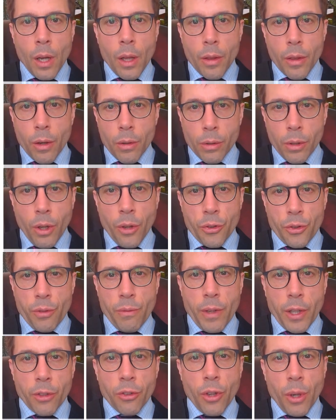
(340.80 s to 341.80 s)
There are lots
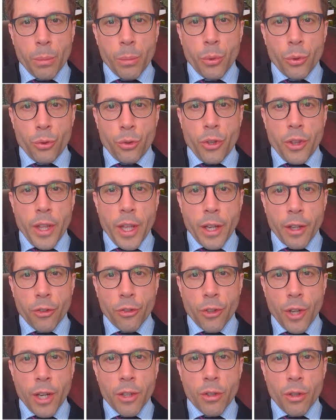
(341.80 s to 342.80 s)
of examples in the
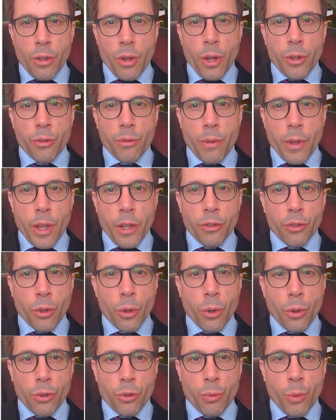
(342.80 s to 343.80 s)
extended notes for this
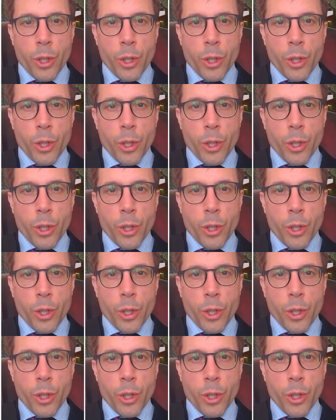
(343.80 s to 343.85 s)
course,